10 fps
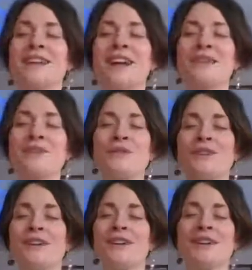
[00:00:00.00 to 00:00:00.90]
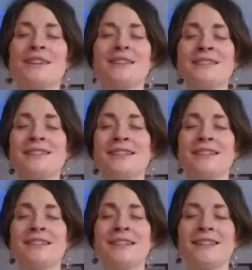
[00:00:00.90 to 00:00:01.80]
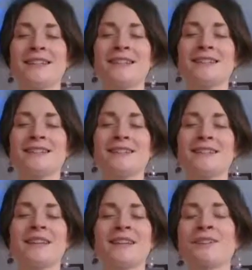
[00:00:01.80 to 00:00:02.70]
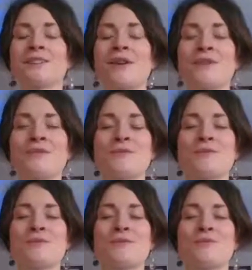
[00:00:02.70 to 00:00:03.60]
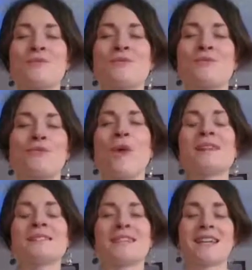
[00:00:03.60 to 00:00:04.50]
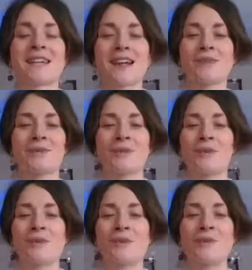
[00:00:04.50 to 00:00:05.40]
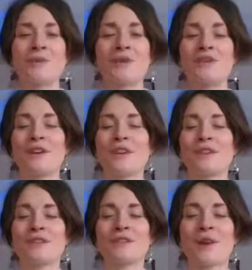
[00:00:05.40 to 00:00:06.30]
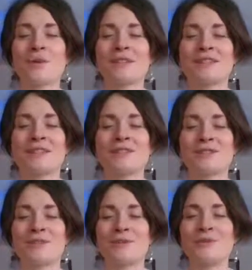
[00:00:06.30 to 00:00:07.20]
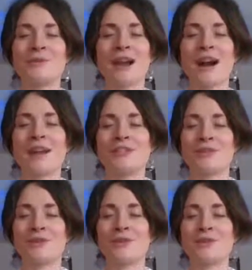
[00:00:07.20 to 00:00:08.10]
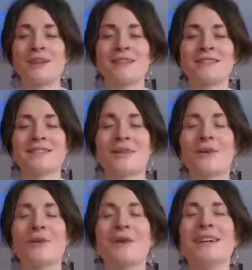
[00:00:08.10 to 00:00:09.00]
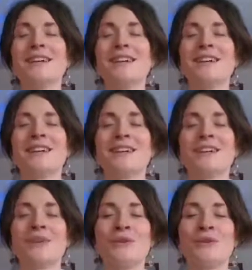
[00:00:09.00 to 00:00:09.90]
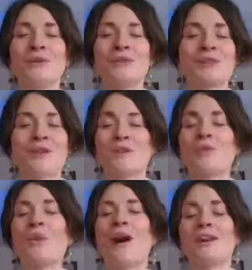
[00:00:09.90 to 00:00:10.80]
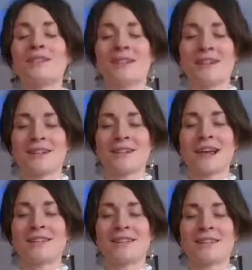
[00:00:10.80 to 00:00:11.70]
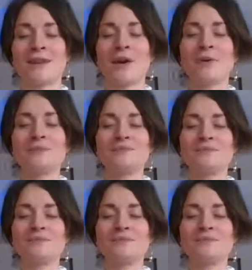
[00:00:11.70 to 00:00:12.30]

And you feel instantly that this goat wants to connect with you. You feel that this goat is here to guide you. And so you start to walk alongside this goat.